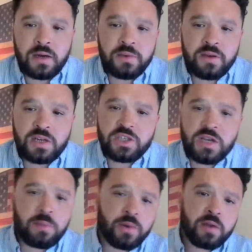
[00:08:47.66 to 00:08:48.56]
You got
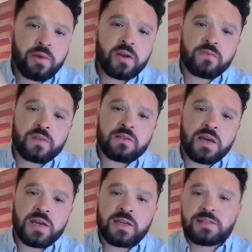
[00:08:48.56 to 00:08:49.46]
ShopRite right over the
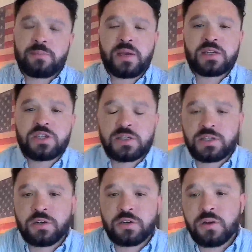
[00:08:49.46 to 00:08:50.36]
line into
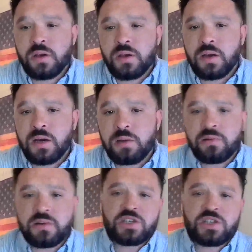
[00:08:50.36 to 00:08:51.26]
Manchester.
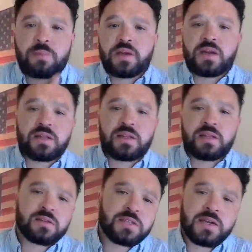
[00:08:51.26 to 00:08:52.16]
We've got ShopRite on
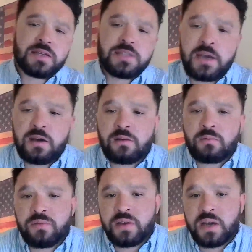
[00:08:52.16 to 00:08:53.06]
the other side of
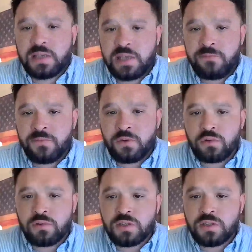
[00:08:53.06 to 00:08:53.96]
town. We've got Key
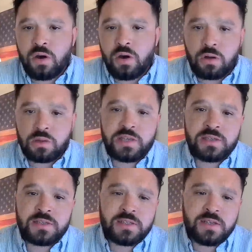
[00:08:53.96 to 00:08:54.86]
Foods,
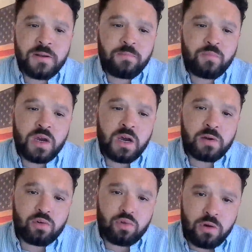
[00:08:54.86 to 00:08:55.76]
Aldi's,
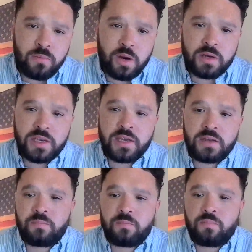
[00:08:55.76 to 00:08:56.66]
Accrual
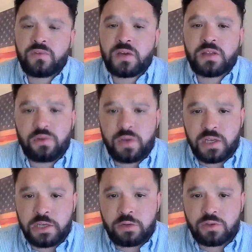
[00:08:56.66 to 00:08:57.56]
Market. We've got the new
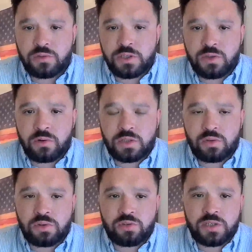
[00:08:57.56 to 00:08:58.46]
Indian grocery store in
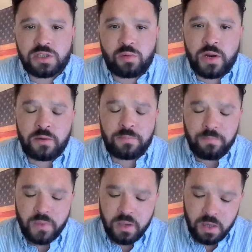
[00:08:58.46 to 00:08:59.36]
School Street Square.